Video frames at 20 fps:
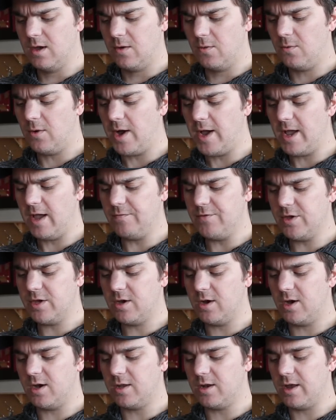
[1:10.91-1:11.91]
"Why have you
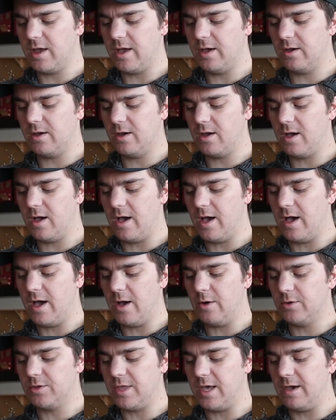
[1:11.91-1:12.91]
got
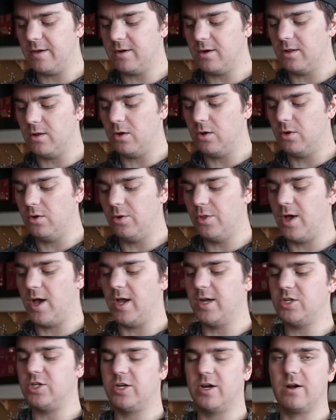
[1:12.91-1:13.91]
out that old
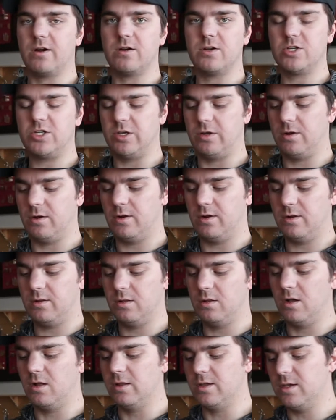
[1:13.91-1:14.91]
high chair?" shouted
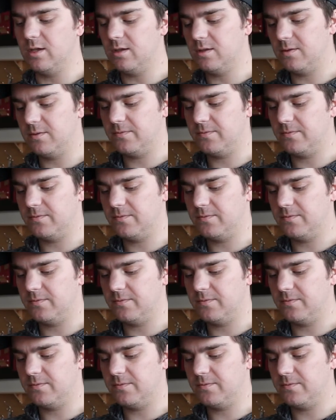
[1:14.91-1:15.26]
Loli.